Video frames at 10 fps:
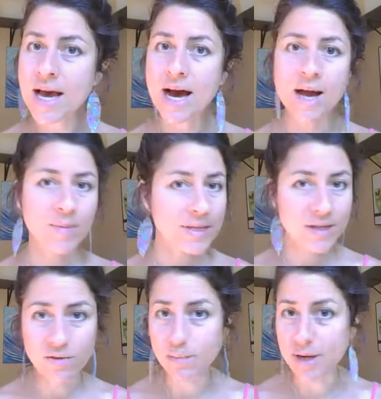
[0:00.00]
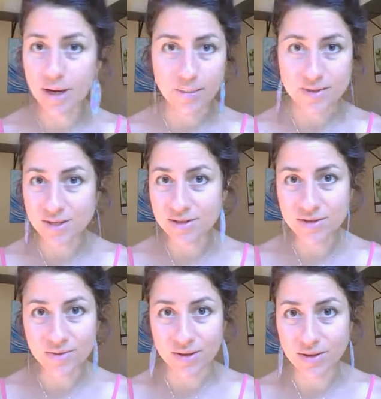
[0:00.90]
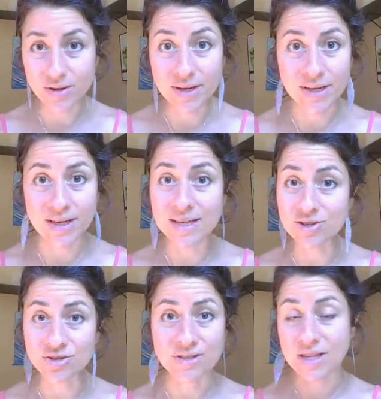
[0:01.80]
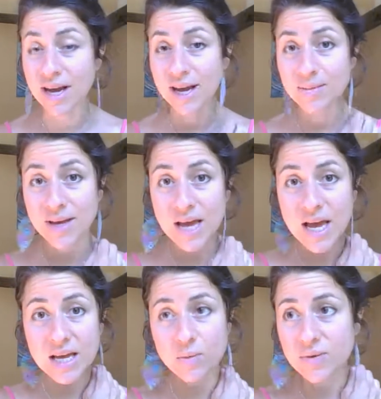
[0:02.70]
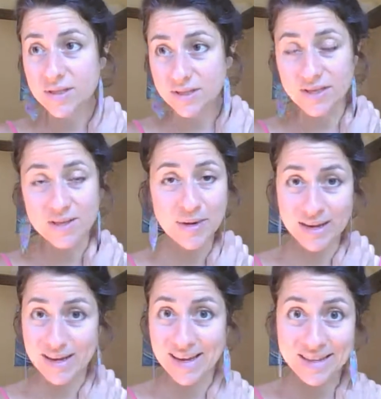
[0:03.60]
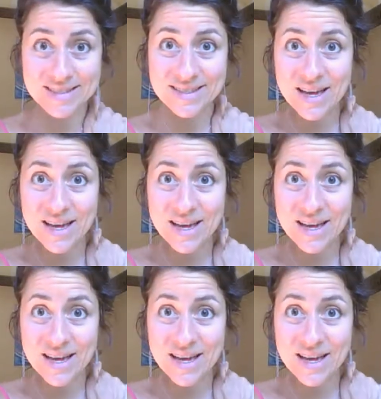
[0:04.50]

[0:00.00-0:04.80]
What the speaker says: I myself, being up since 3:30 Eastern time, it's been a hit.